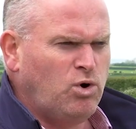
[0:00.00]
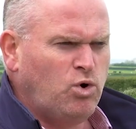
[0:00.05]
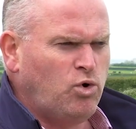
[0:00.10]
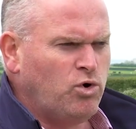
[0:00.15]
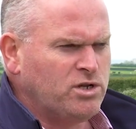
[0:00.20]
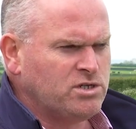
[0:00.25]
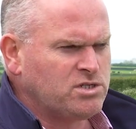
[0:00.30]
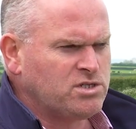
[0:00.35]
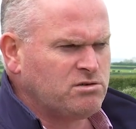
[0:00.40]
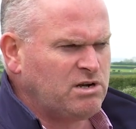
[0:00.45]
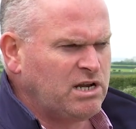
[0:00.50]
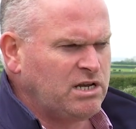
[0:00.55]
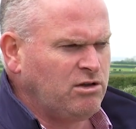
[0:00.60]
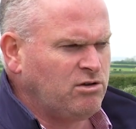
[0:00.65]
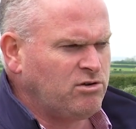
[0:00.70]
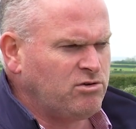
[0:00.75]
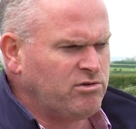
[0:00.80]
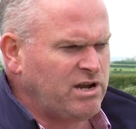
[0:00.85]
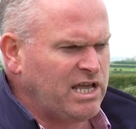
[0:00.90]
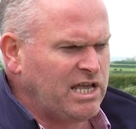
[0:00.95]
Moddus or any
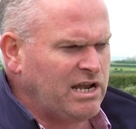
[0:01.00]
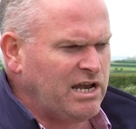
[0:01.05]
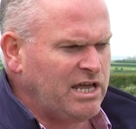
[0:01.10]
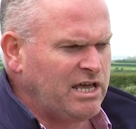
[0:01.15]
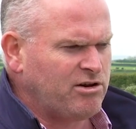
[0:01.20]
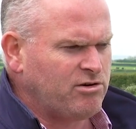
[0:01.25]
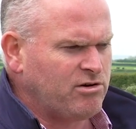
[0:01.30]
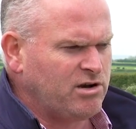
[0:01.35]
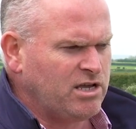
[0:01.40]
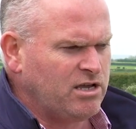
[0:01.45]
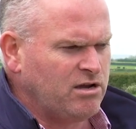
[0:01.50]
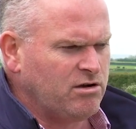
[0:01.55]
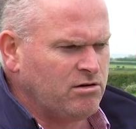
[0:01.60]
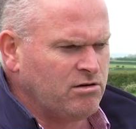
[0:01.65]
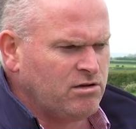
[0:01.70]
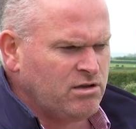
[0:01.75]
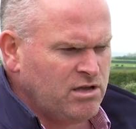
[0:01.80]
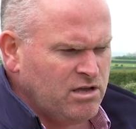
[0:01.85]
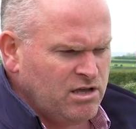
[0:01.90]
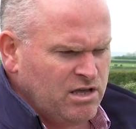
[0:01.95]
other regulator here.
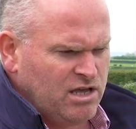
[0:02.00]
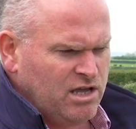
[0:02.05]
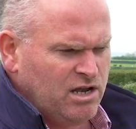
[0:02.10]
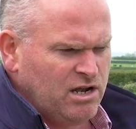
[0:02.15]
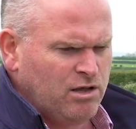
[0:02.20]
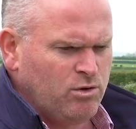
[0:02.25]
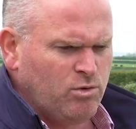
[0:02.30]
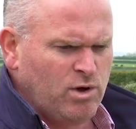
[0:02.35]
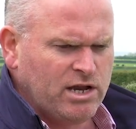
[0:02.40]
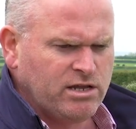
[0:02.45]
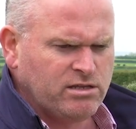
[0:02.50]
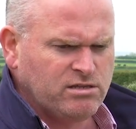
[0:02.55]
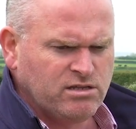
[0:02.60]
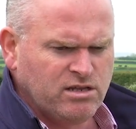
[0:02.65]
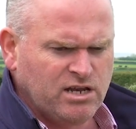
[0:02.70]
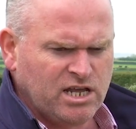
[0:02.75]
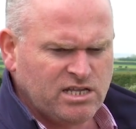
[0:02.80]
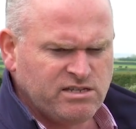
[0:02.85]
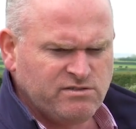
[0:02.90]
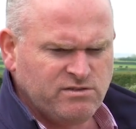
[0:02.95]
It'll go on it in the
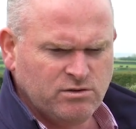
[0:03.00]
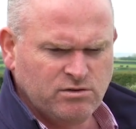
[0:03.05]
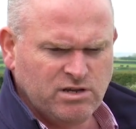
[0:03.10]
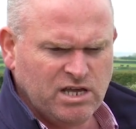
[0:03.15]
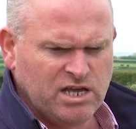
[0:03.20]
next few